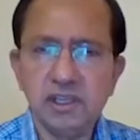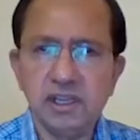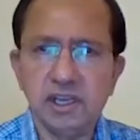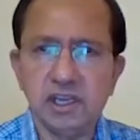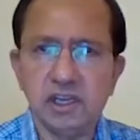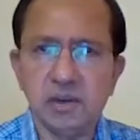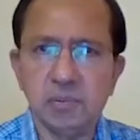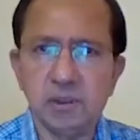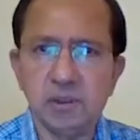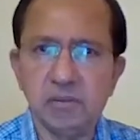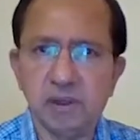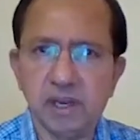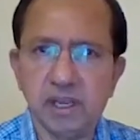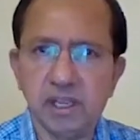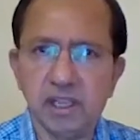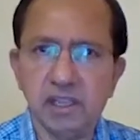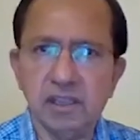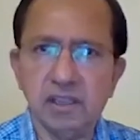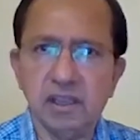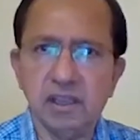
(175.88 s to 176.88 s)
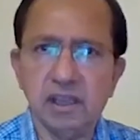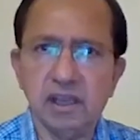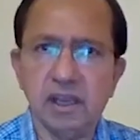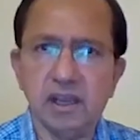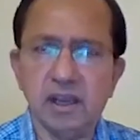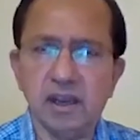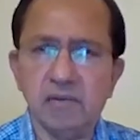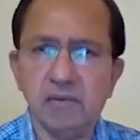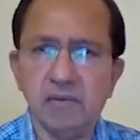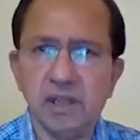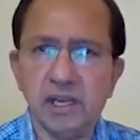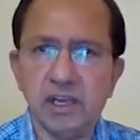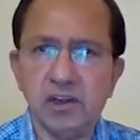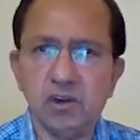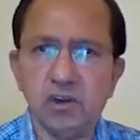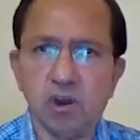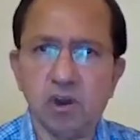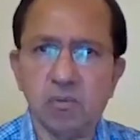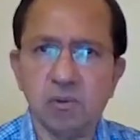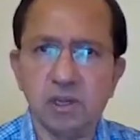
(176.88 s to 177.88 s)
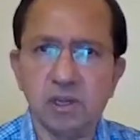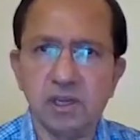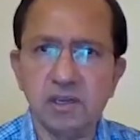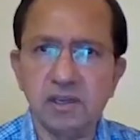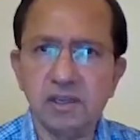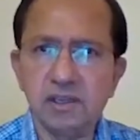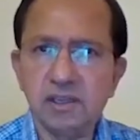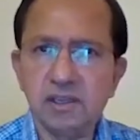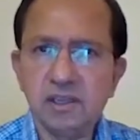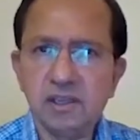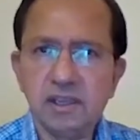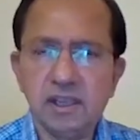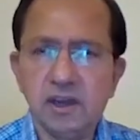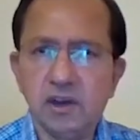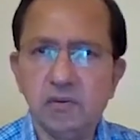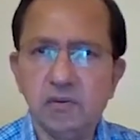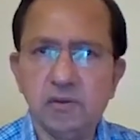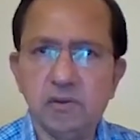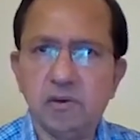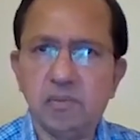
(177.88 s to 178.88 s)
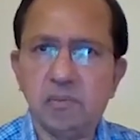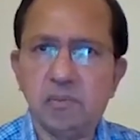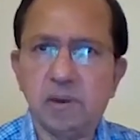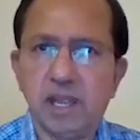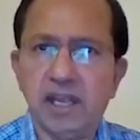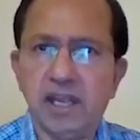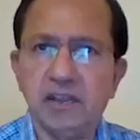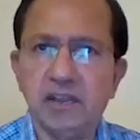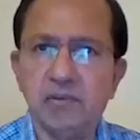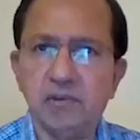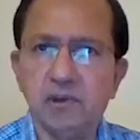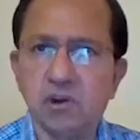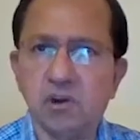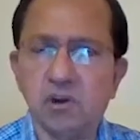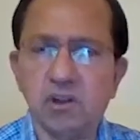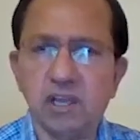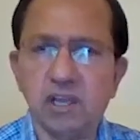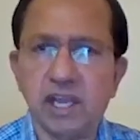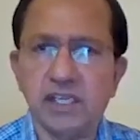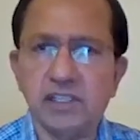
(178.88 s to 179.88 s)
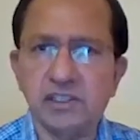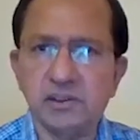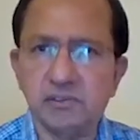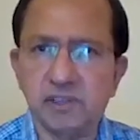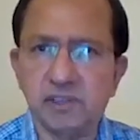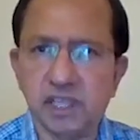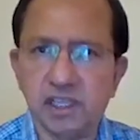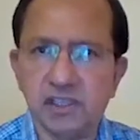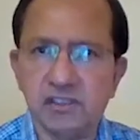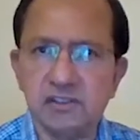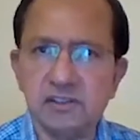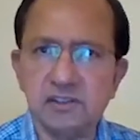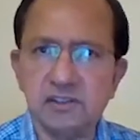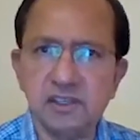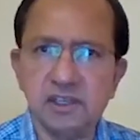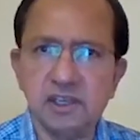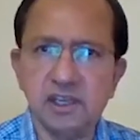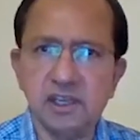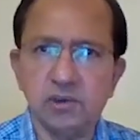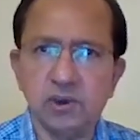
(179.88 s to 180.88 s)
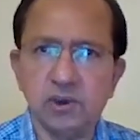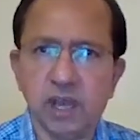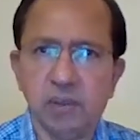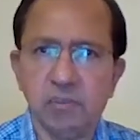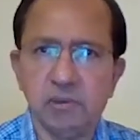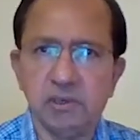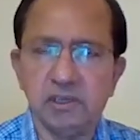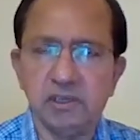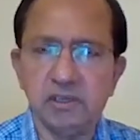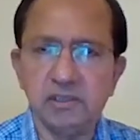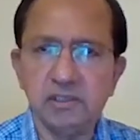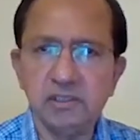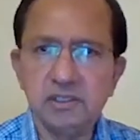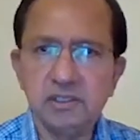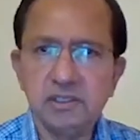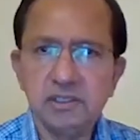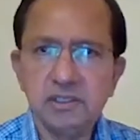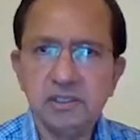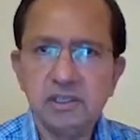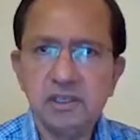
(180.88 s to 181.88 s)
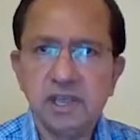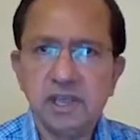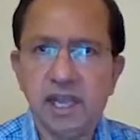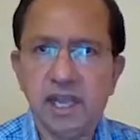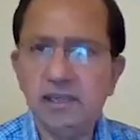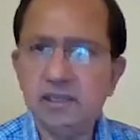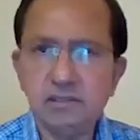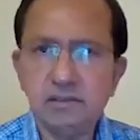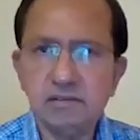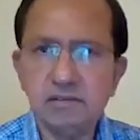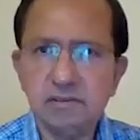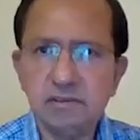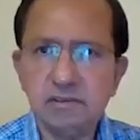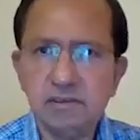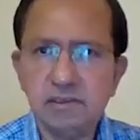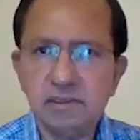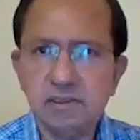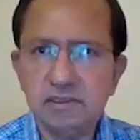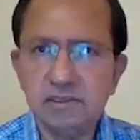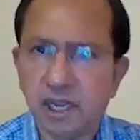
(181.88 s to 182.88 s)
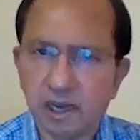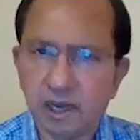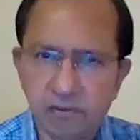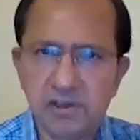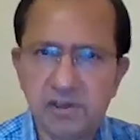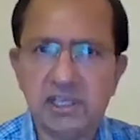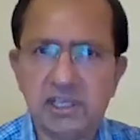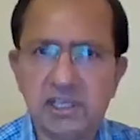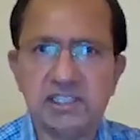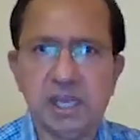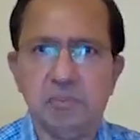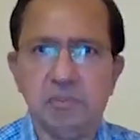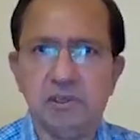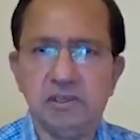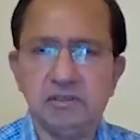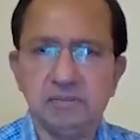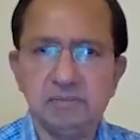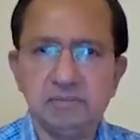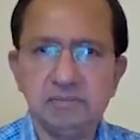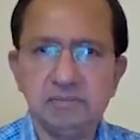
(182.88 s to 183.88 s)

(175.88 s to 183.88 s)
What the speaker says: It will be very, very normal. We were planning for all kinds of things to happen. And none of it has happened,